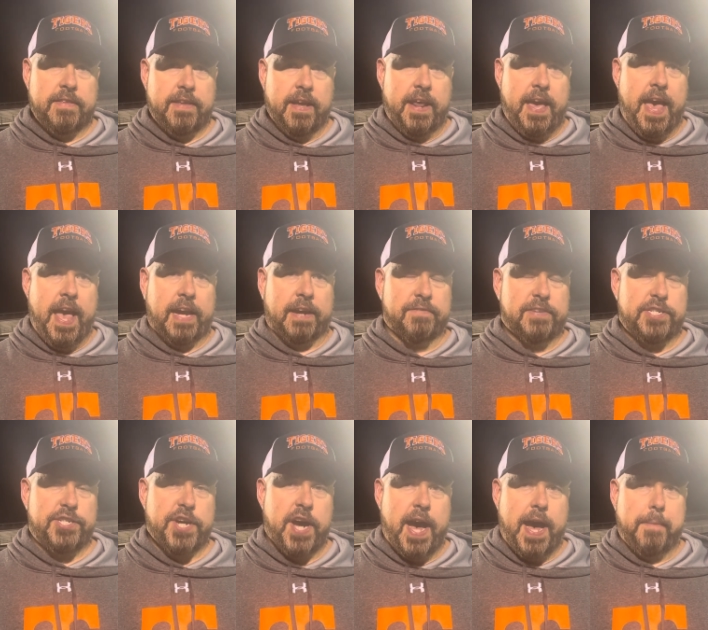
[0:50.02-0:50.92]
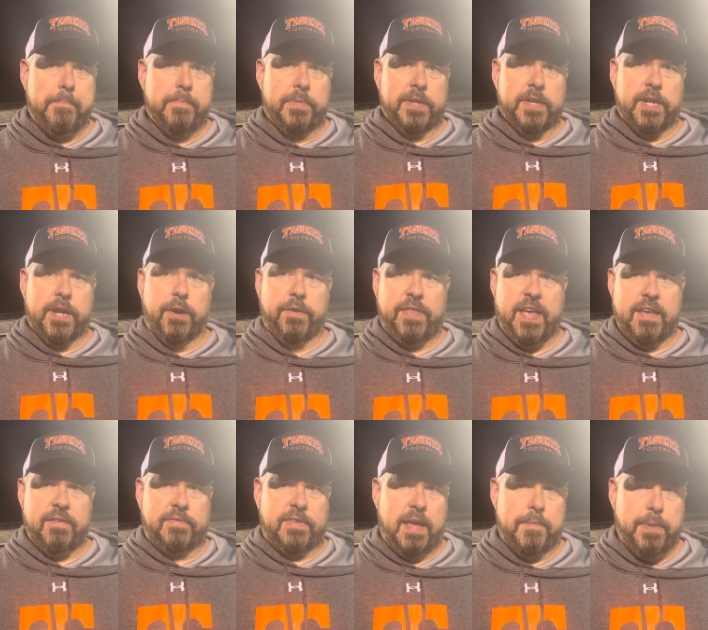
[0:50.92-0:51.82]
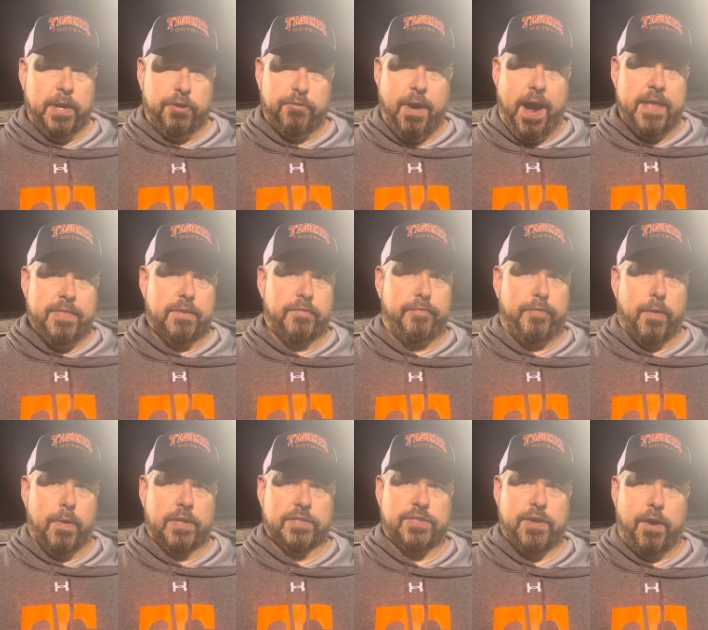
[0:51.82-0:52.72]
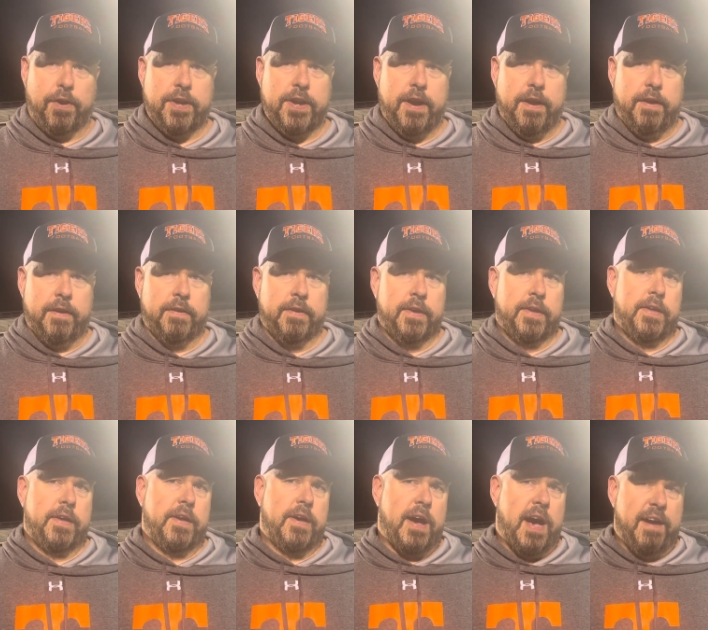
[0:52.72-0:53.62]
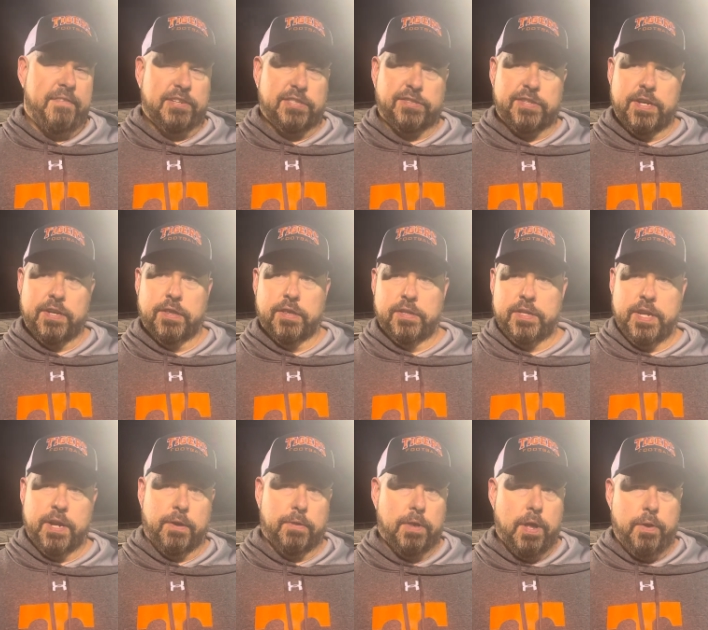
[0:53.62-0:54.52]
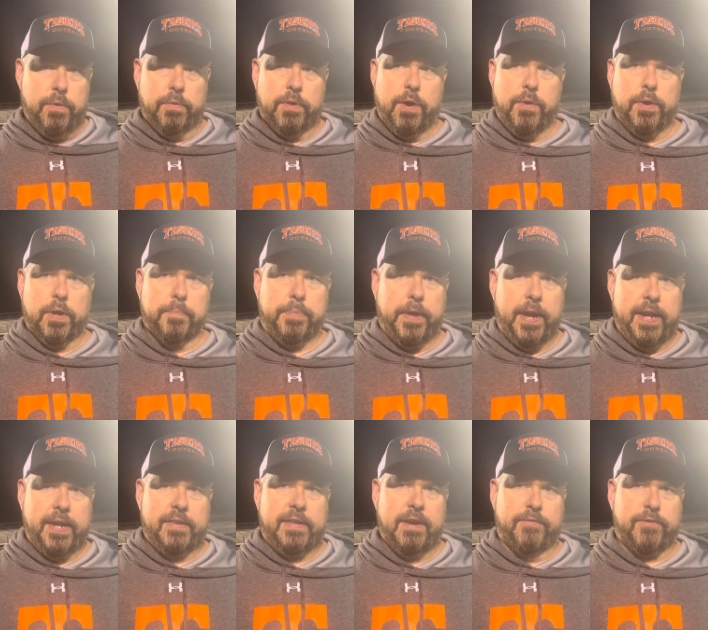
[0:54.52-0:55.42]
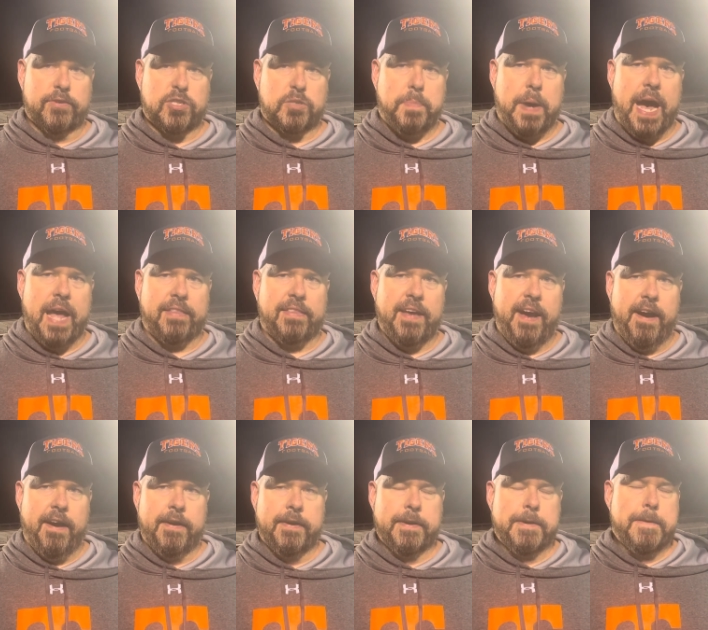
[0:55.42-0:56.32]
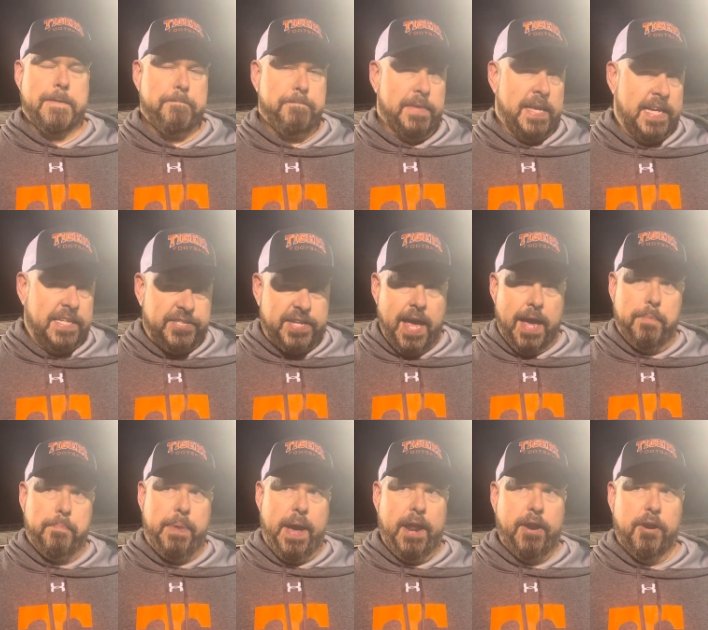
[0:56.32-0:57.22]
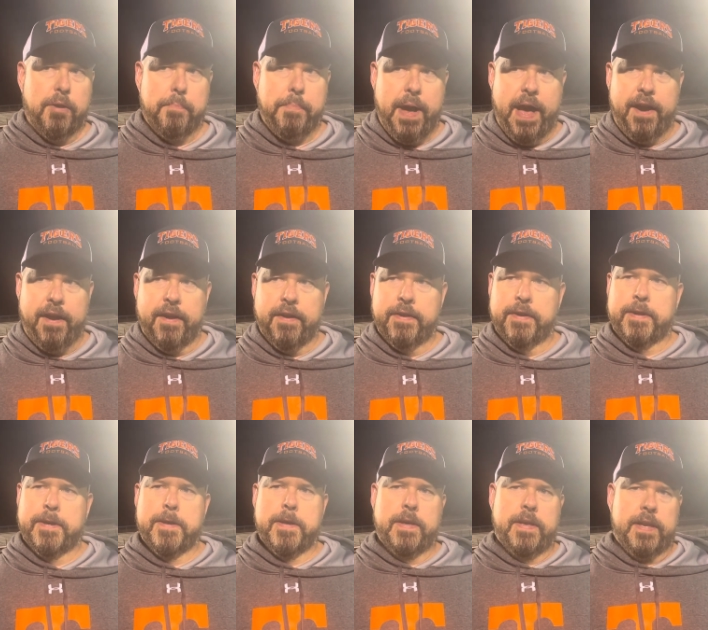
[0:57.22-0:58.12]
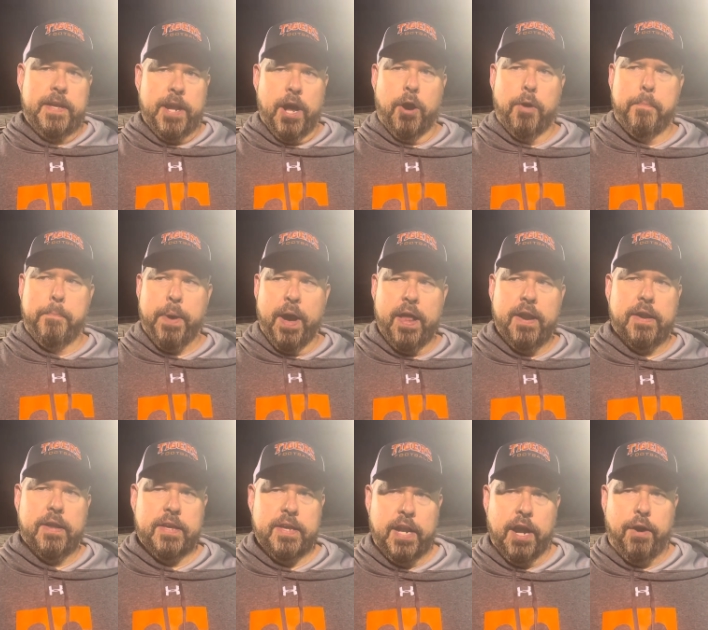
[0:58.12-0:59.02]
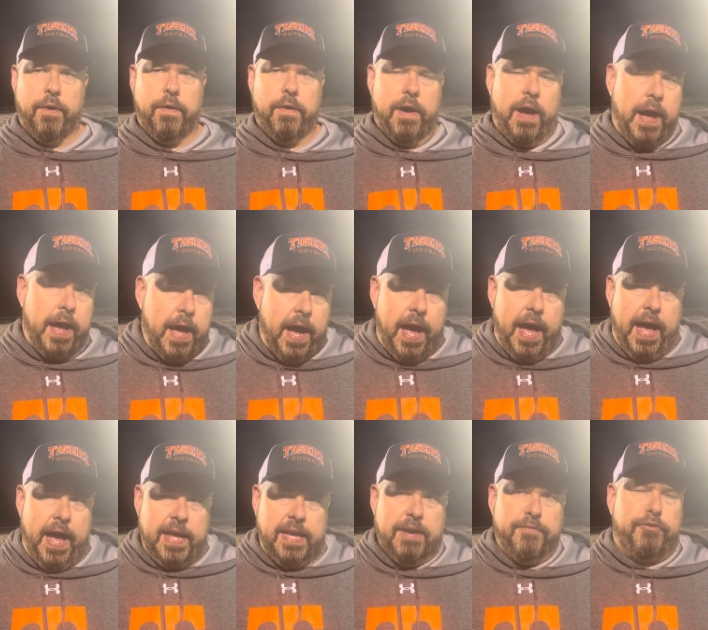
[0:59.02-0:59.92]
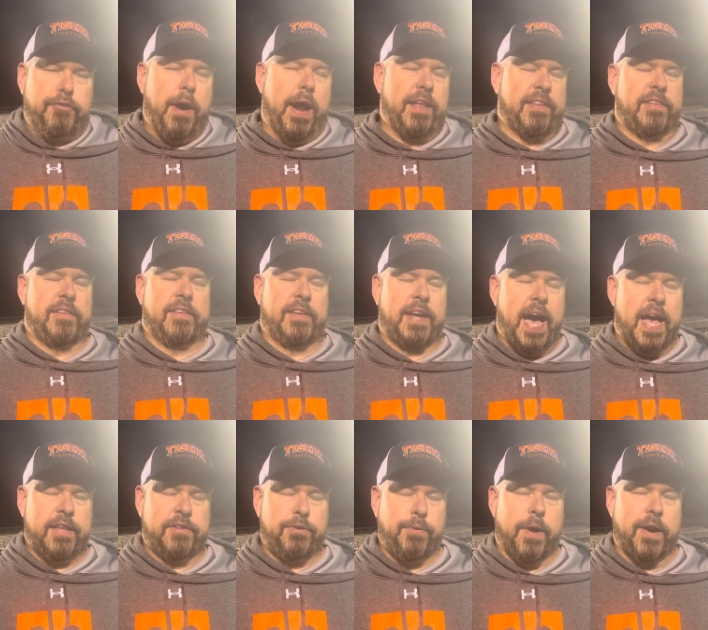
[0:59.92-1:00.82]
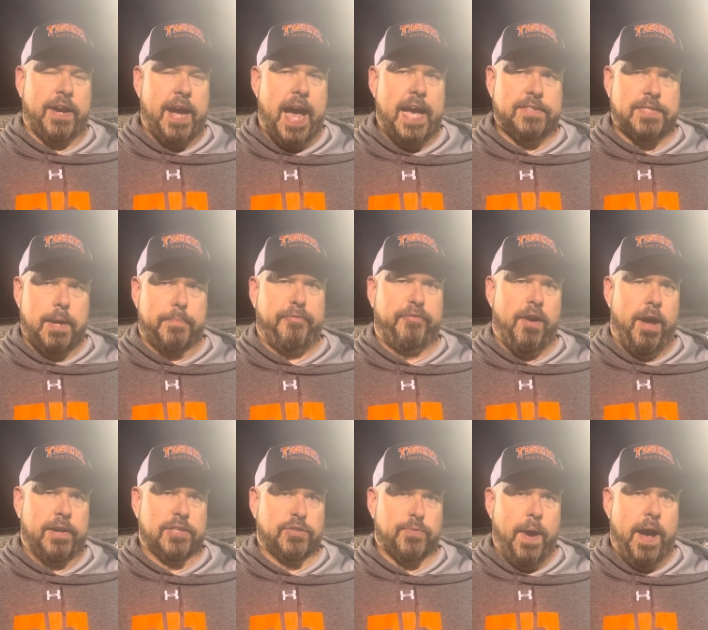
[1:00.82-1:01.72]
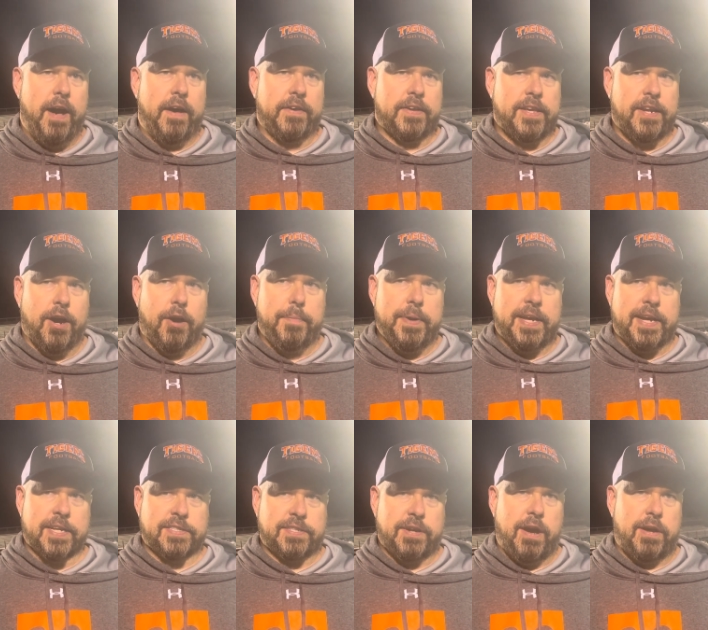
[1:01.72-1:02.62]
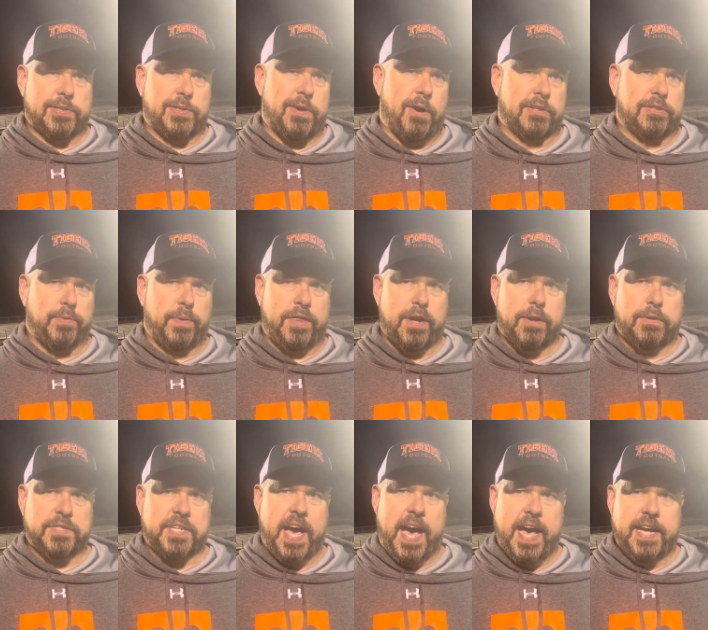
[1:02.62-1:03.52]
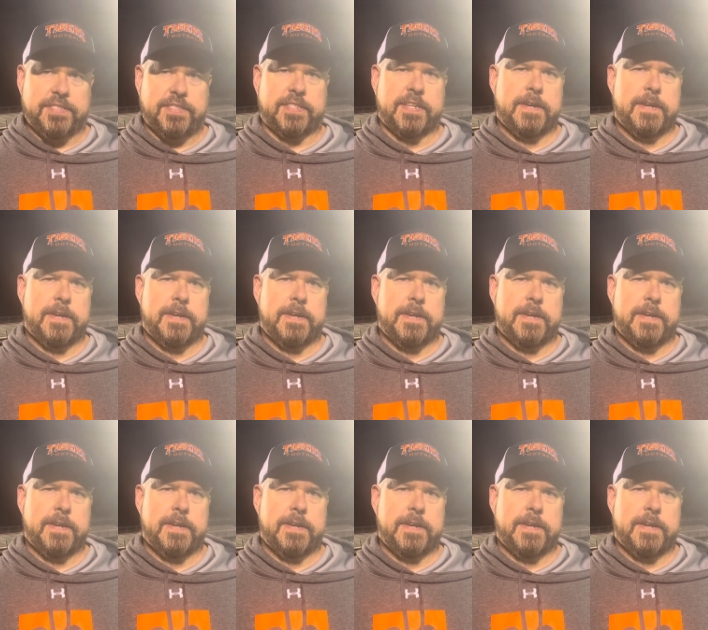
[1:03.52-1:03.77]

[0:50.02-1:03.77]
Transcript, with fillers: did a heck of a job. You know, they, they've been grinding for us all year. Obviously, you know, Logan playing a different spot there. He's getting better and better, you know. But, you know, I, I give credit to our guys up front as well, you know, because it all starts with those guys.